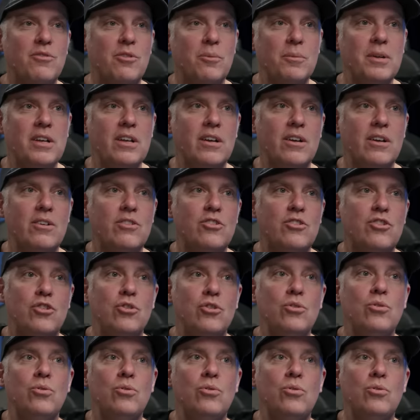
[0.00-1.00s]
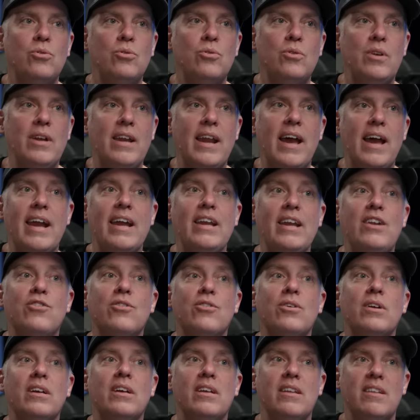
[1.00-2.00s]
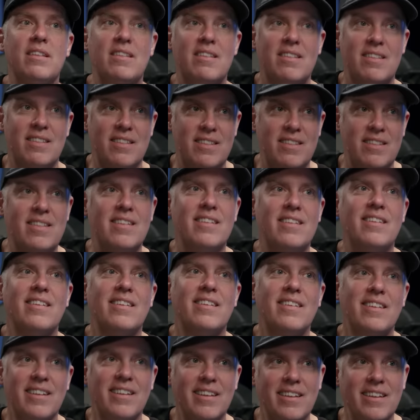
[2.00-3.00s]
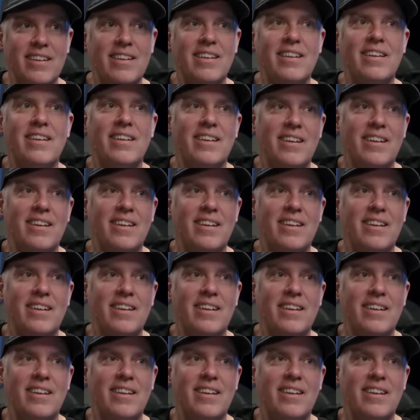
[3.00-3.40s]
from here to nitrous. Nitros.